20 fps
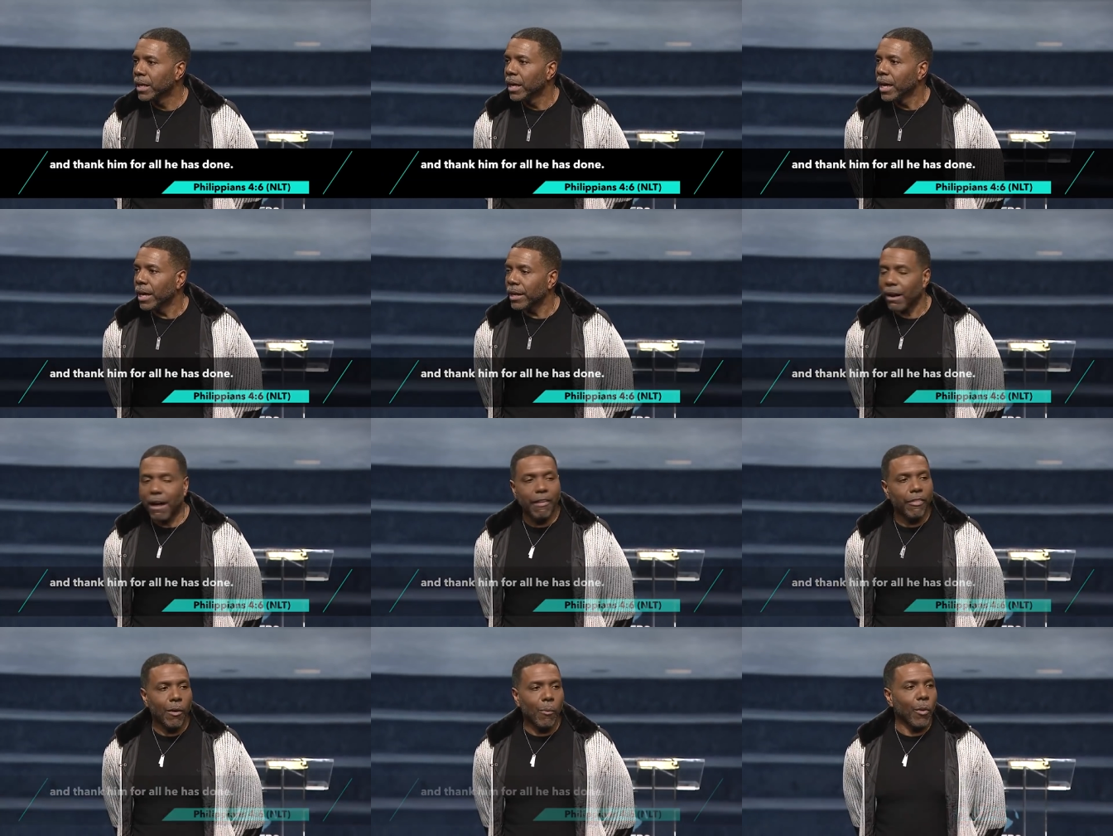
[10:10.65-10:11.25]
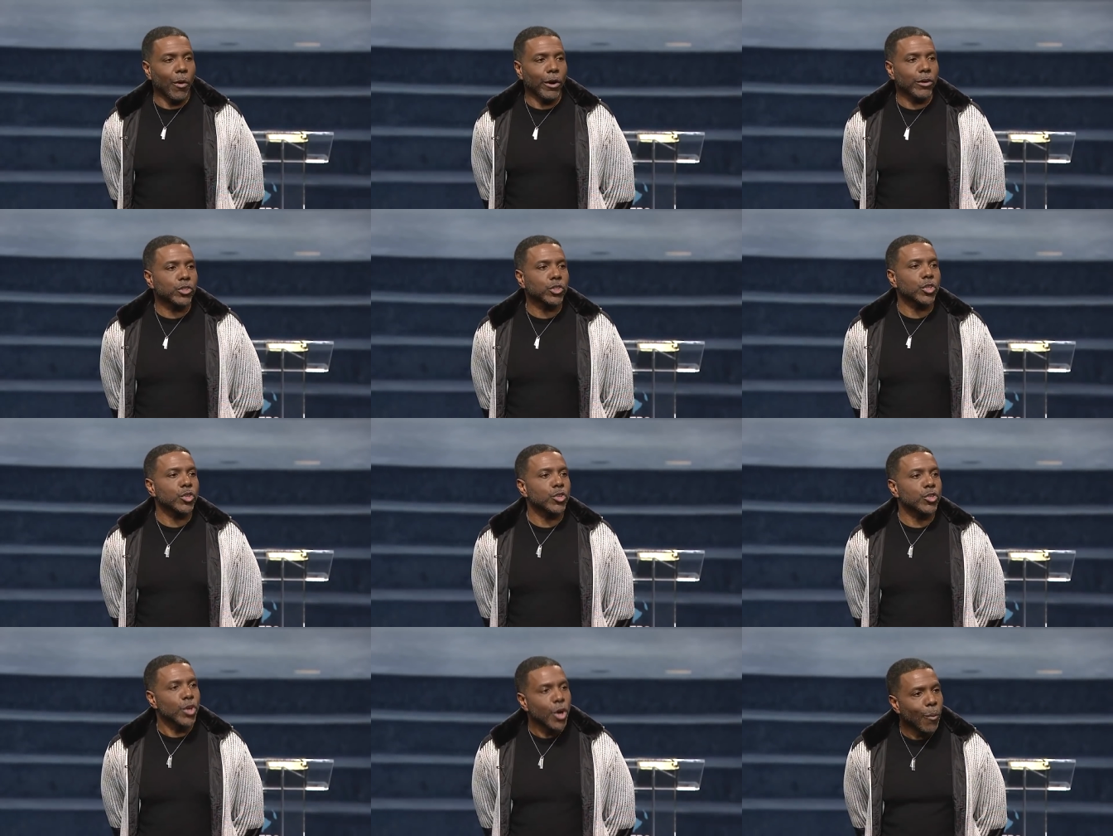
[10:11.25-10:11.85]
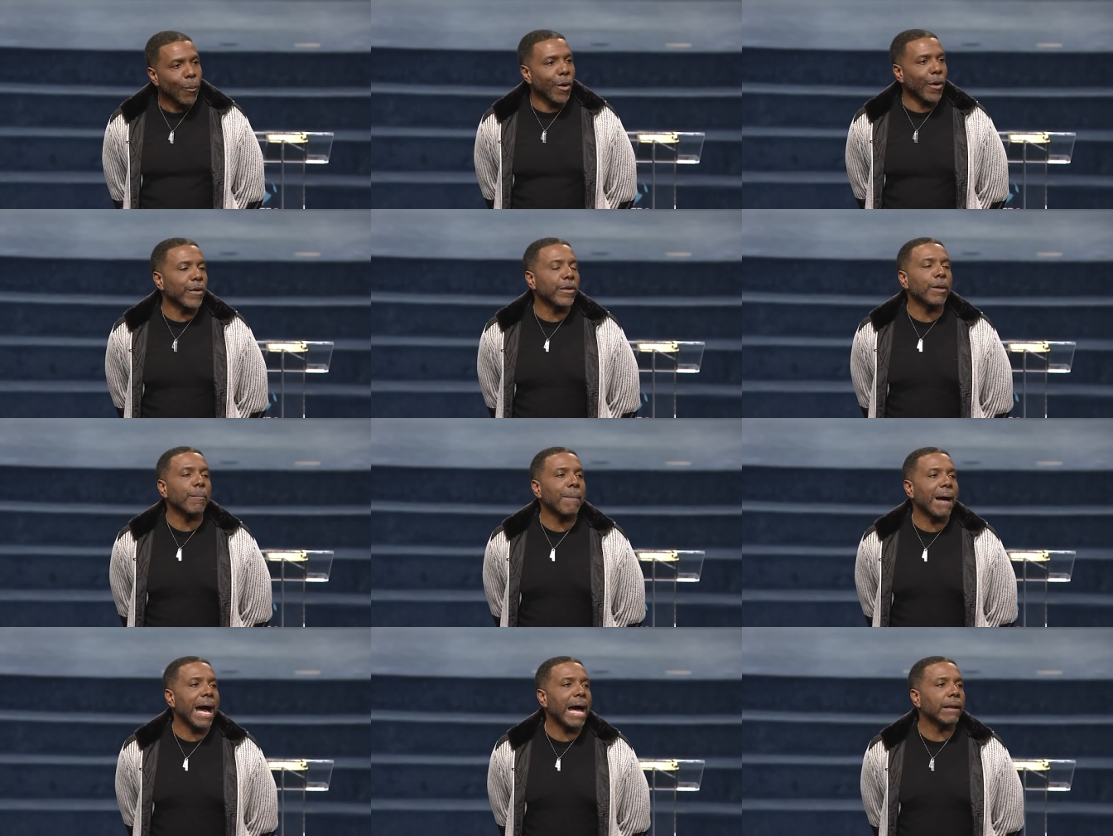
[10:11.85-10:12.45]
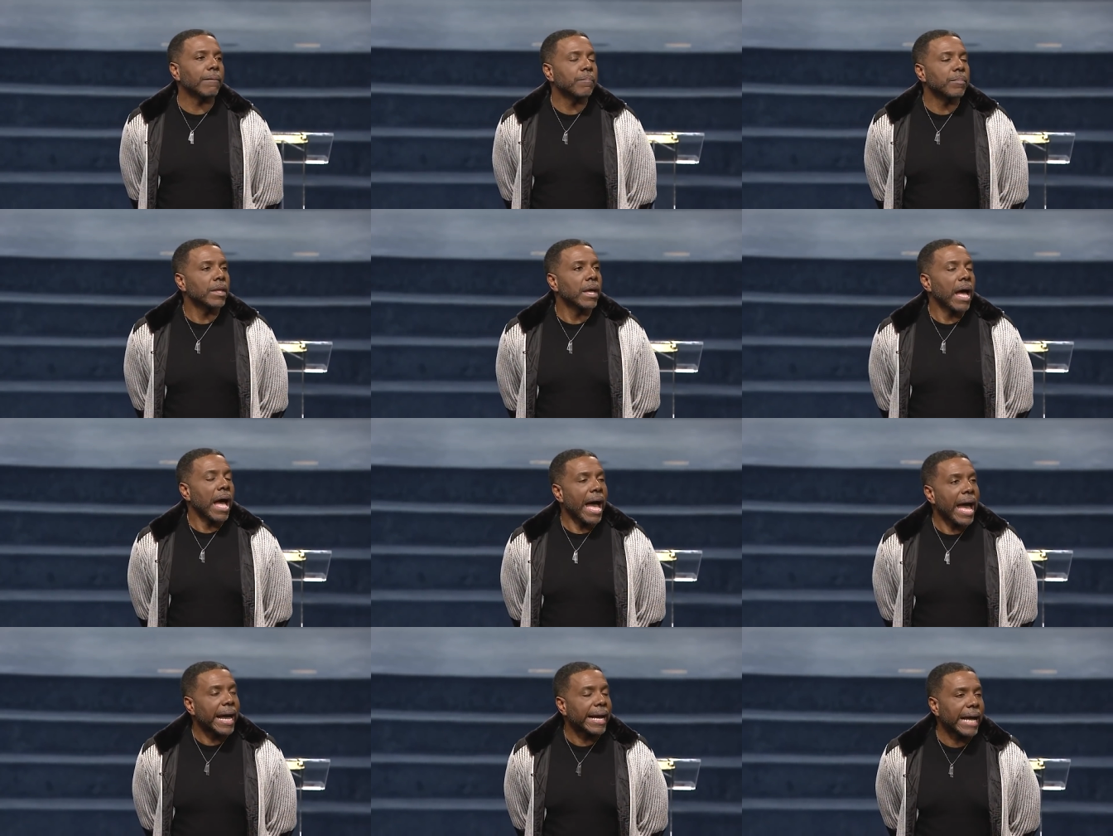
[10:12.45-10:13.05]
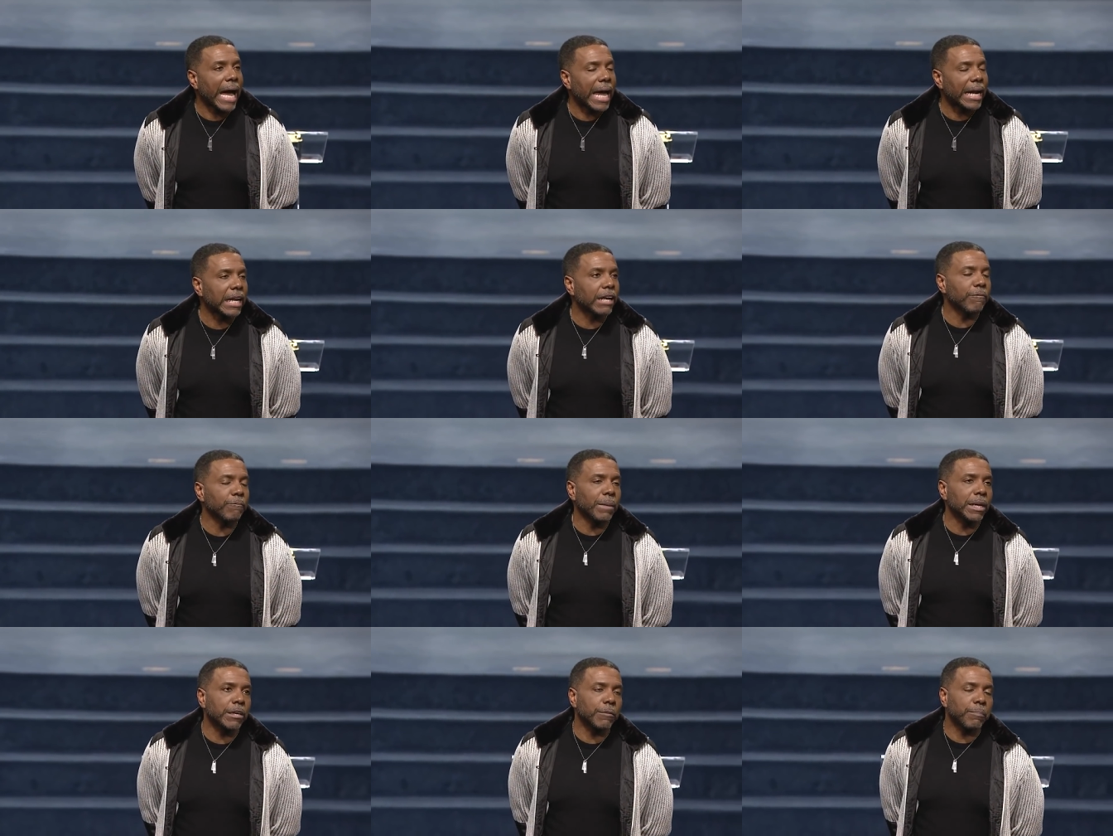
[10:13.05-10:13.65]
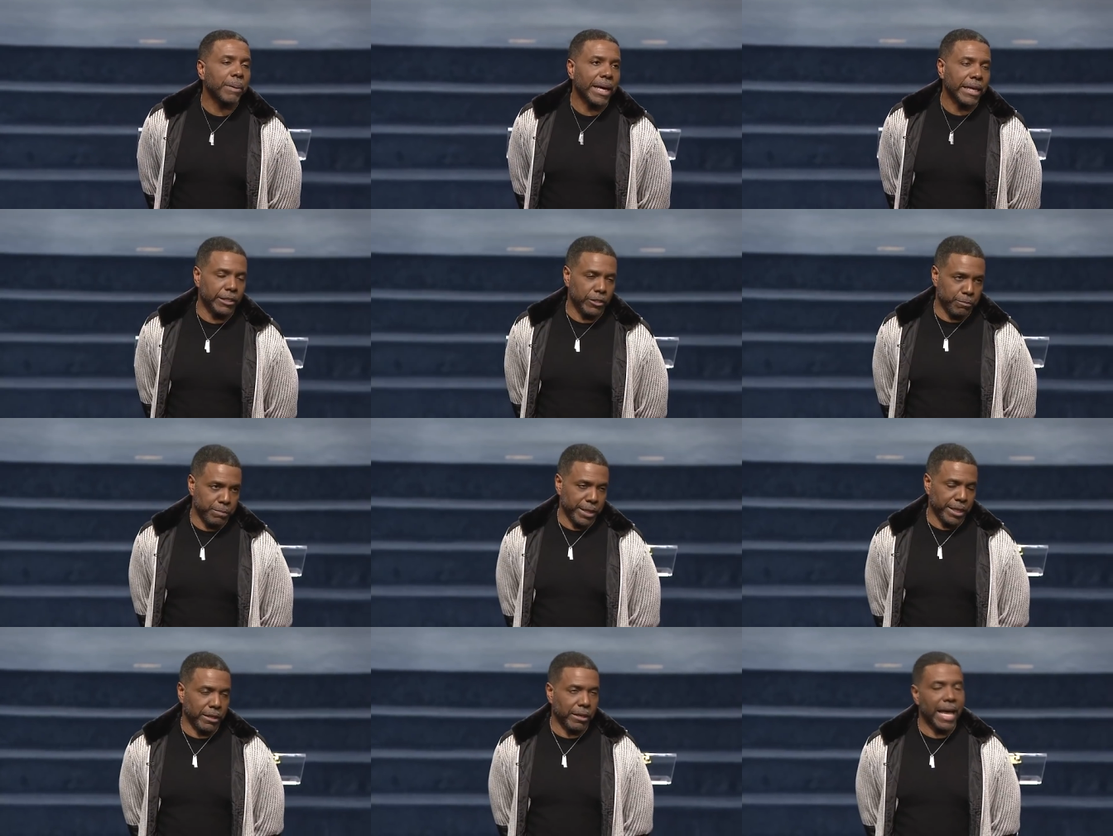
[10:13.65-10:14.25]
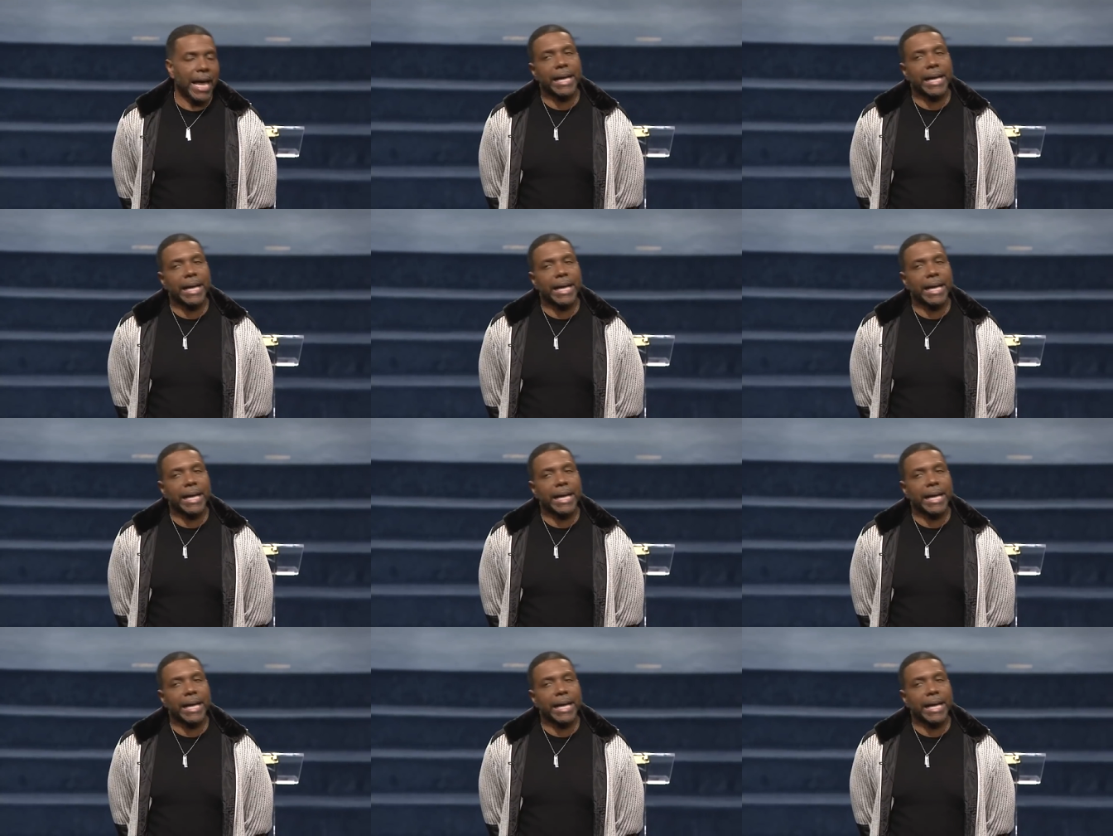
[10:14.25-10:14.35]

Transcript: In other words, you're worrying about, I ain't got enough money to pay this bill.